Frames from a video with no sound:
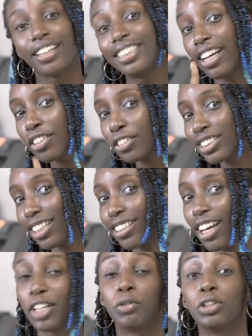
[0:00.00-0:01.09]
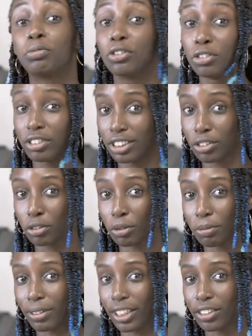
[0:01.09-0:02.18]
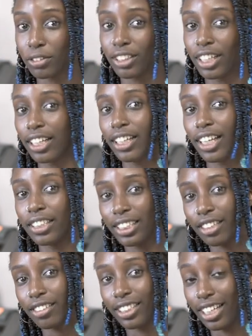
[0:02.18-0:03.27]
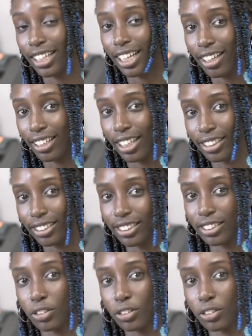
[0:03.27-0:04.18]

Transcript: Daniel said that he was producing soap, right? So like Daniel and I like this.